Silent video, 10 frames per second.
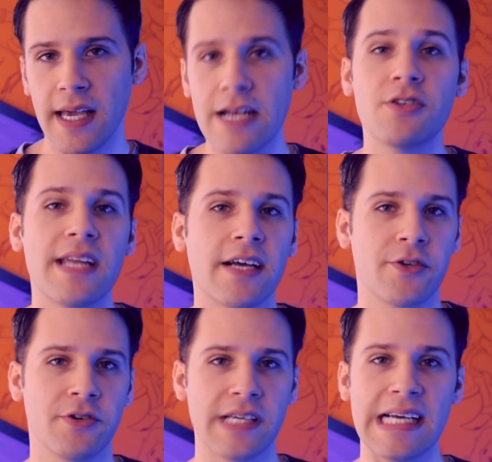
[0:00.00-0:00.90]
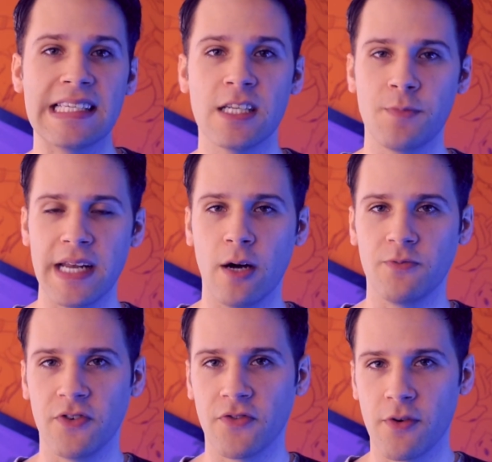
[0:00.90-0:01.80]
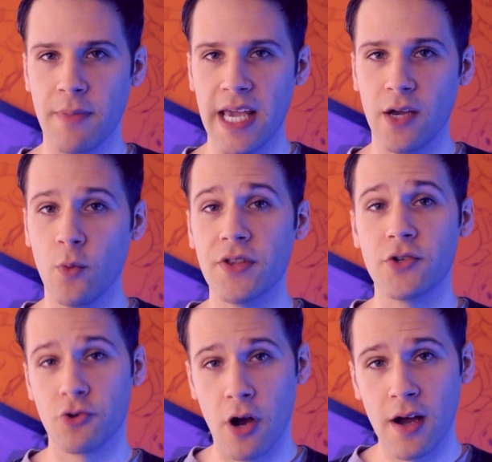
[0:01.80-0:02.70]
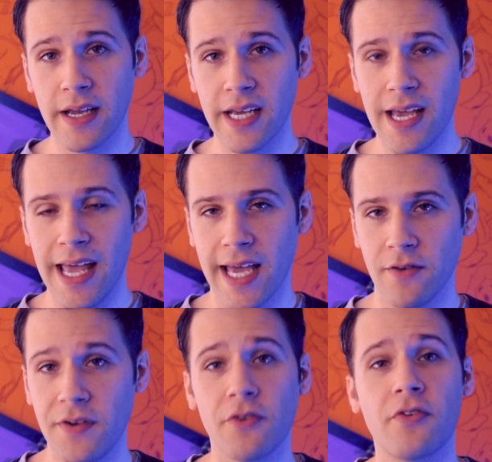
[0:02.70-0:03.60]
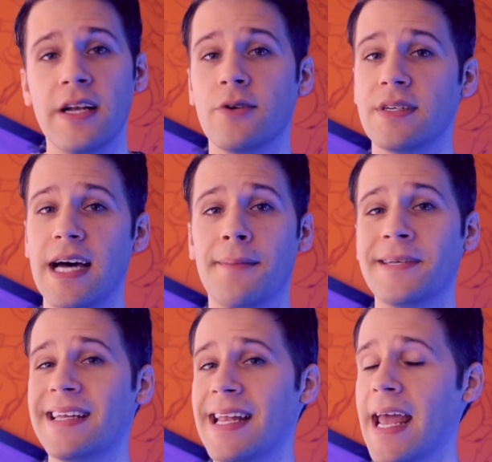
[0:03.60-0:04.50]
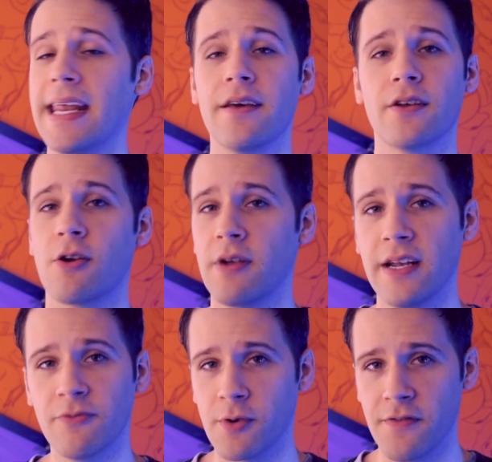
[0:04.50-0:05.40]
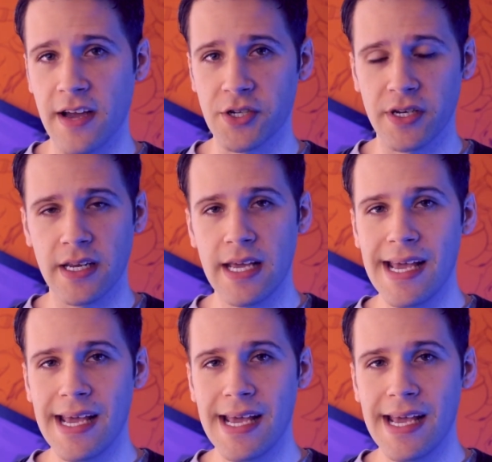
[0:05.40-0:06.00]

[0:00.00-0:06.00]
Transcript: Here's an exercise that's been helpful for me with drawing, and feel free to adopt it in any other creative profession.